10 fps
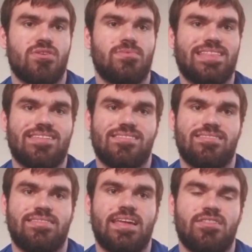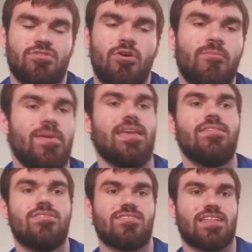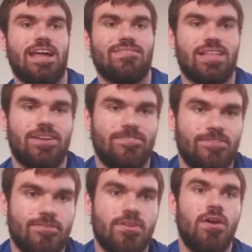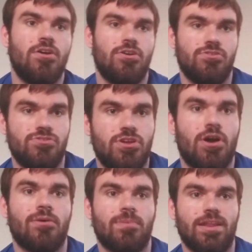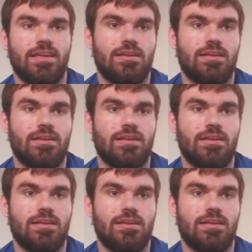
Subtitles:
that is obese is gonna have a lot of endurance. No, but